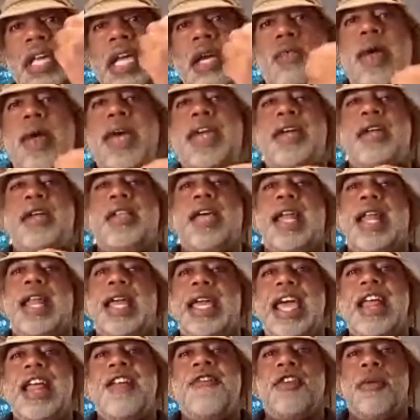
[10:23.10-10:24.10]

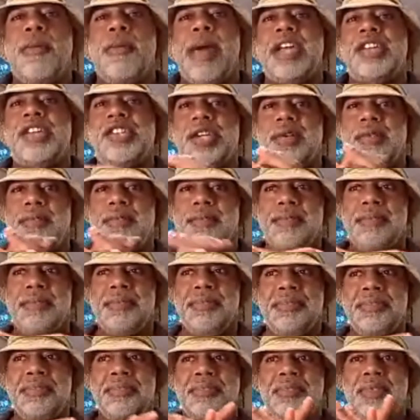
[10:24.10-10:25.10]
regulating information.
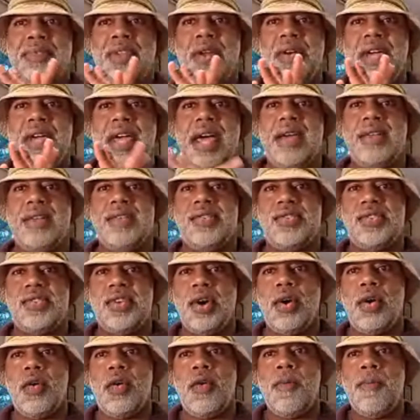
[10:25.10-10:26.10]
Okay,
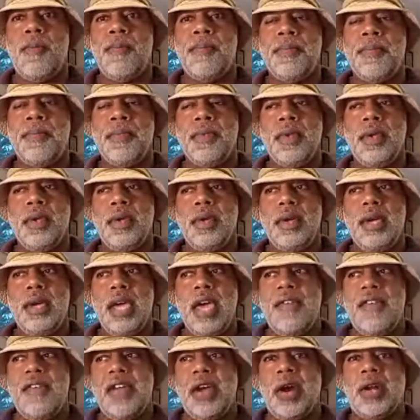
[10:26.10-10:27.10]
so
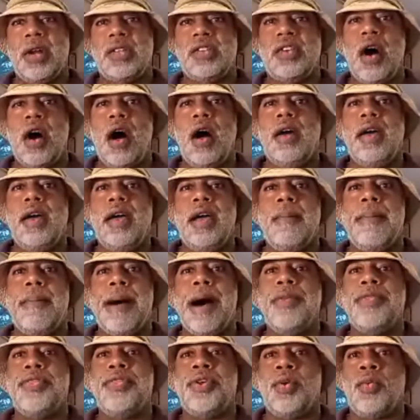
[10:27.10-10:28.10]
if you're talking
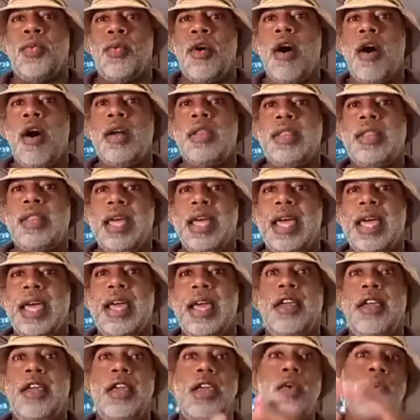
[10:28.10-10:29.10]
about the wrong
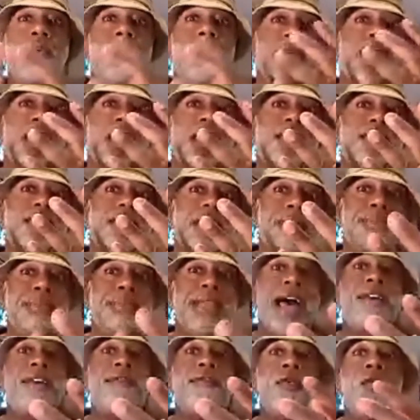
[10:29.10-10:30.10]
thing, you will get
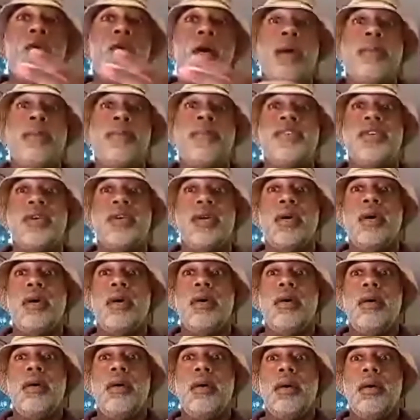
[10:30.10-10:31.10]
deplatformed.
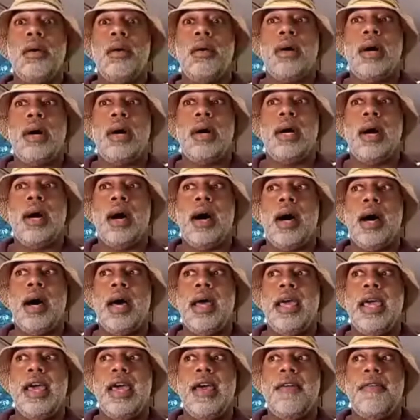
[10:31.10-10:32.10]

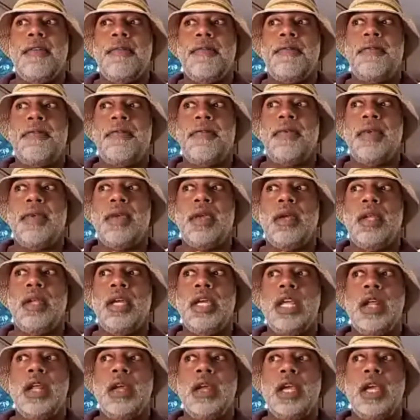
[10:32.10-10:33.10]
If
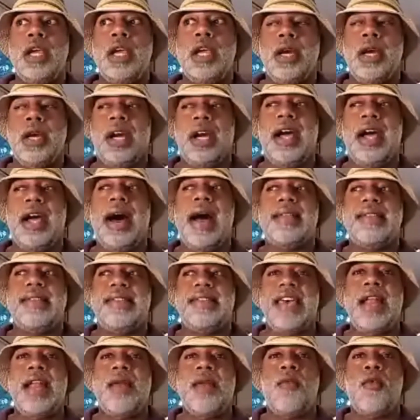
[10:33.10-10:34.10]
your
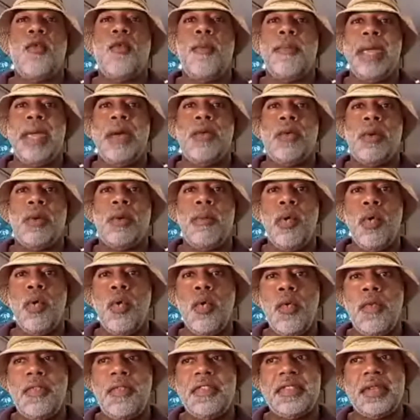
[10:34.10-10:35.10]
content will be
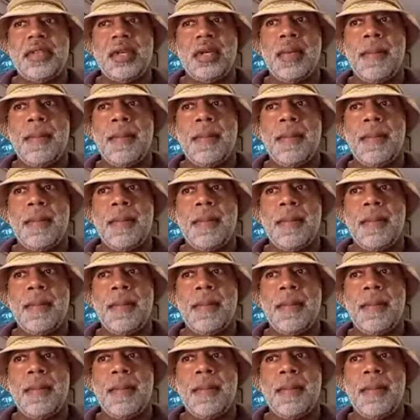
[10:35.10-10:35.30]
removed,